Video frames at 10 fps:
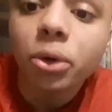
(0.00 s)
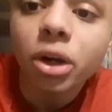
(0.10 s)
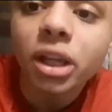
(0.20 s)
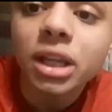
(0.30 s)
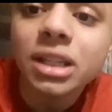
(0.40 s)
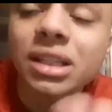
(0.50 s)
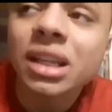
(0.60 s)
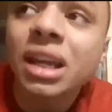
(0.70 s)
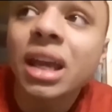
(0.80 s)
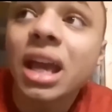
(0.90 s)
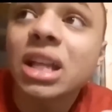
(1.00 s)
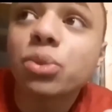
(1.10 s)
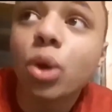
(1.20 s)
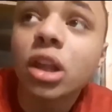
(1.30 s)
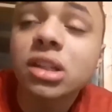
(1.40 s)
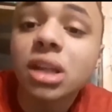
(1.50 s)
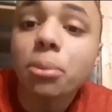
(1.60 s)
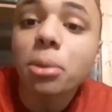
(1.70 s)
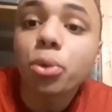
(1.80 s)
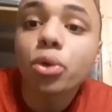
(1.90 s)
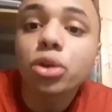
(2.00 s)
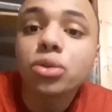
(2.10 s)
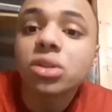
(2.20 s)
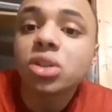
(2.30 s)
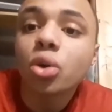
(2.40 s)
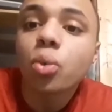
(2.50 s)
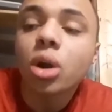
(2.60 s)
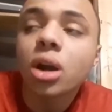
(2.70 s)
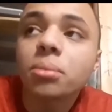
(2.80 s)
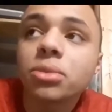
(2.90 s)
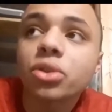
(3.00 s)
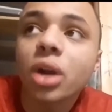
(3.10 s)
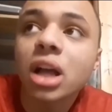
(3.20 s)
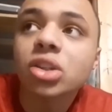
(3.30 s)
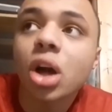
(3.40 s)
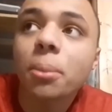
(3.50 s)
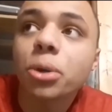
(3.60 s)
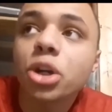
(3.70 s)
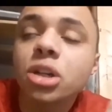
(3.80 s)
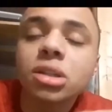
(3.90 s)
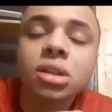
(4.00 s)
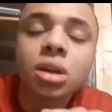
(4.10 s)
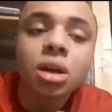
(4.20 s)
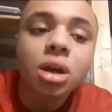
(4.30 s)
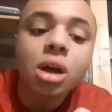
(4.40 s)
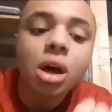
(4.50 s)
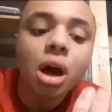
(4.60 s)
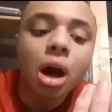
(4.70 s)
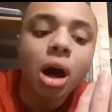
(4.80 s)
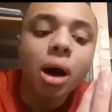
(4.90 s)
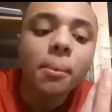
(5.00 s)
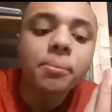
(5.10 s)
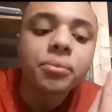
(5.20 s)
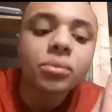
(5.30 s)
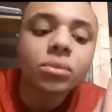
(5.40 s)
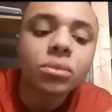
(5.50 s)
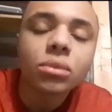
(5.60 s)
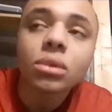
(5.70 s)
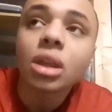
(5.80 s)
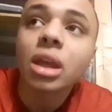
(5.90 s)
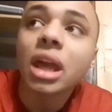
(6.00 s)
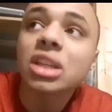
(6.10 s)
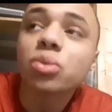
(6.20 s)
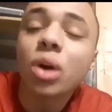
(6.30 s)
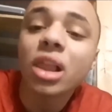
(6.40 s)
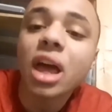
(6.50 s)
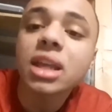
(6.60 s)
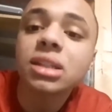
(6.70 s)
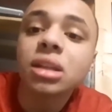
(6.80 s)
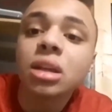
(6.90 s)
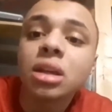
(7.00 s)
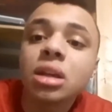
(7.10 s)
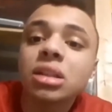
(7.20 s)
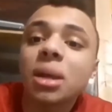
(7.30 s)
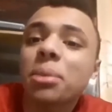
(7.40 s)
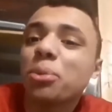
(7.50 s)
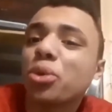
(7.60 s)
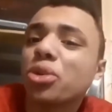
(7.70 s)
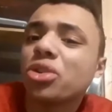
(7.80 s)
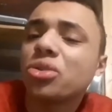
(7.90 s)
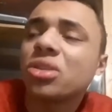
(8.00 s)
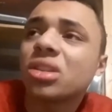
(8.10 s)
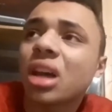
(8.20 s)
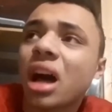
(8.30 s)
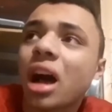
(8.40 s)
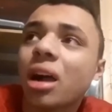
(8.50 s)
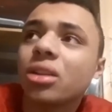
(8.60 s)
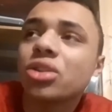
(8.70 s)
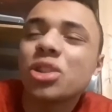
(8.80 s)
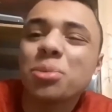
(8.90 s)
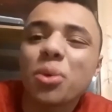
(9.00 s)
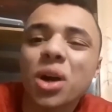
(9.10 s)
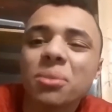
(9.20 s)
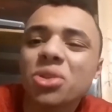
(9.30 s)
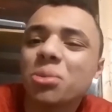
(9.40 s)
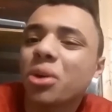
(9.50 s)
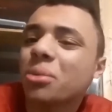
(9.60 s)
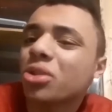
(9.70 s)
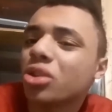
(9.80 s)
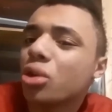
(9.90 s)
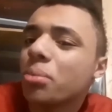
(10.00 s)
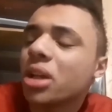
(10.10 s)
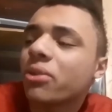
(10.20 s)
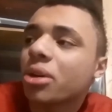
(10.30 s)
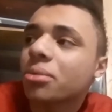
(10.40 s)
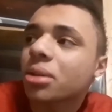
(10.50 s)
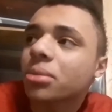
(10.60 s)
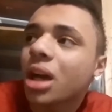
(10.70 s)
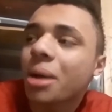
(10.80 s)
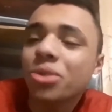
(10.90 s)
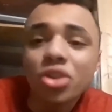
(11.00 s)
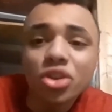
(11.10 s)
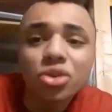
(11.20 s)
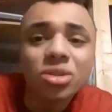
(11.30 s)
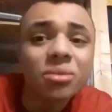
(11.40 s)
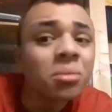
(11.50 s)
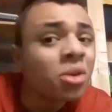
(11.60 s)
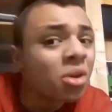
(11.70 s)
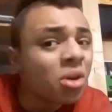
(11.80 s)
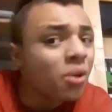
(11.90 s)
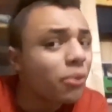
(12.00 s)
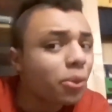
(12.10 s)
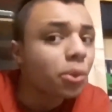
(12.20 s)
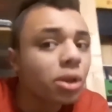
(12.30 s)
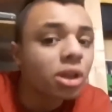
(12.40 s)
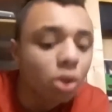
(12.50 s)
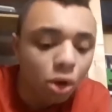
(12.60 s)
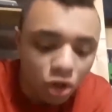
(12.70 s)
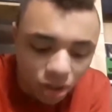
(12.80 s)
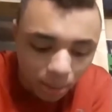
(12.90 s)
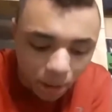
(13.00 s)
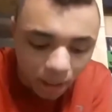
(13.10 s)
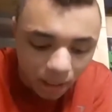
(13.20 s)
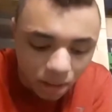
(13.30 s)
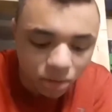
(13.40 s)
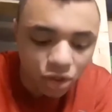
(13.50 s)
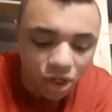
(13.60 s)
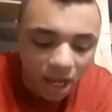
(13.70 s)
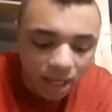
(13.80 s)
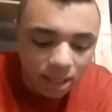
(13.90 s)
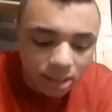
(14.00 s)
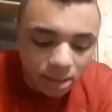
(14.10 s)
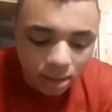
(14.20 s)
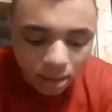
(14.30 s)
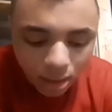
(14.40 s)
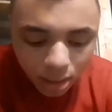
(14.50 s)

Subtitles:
Crickets, as well as some people use silkworms, grasshoppers, as well as some people will use superworms. Superworms are a little big for them sometimes. You can use them for really large leopard geckos or giants.